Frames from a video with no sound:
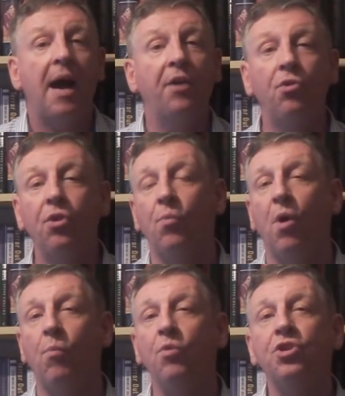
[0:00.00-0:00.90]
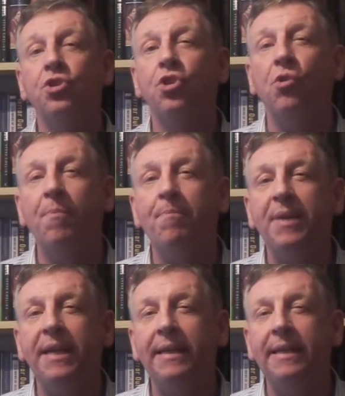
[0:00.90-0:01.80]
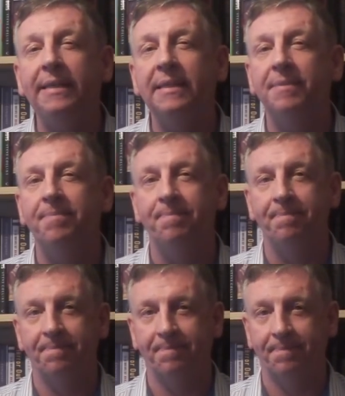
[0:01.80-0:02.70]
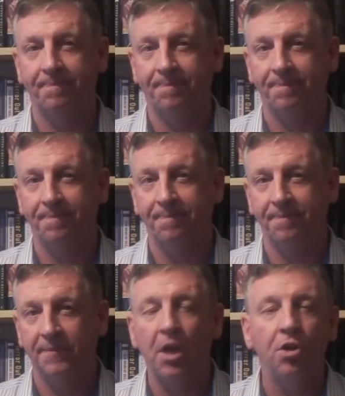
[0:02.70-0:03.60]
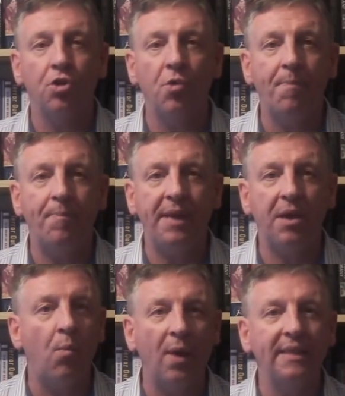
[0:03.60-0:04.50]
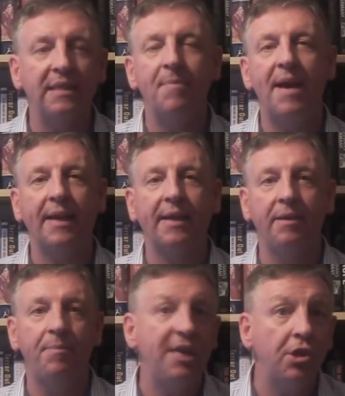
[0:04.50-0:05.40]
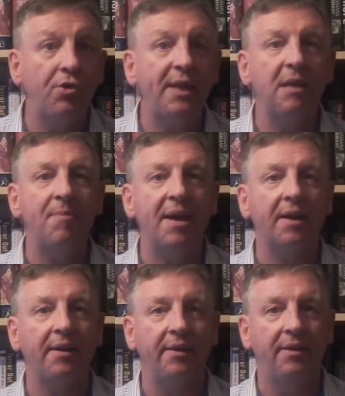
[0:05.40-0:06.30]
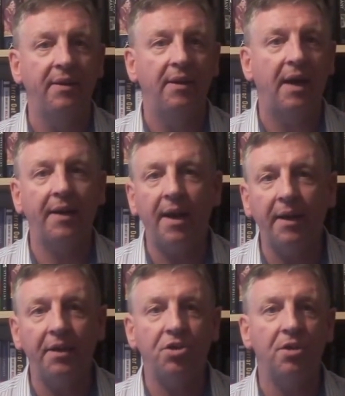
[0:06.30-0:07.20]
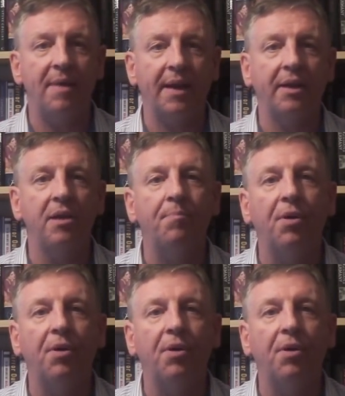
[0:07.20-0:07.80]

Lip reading: another one was don't be an ism. Don't be a white American, be a Greek American, an Irish American, a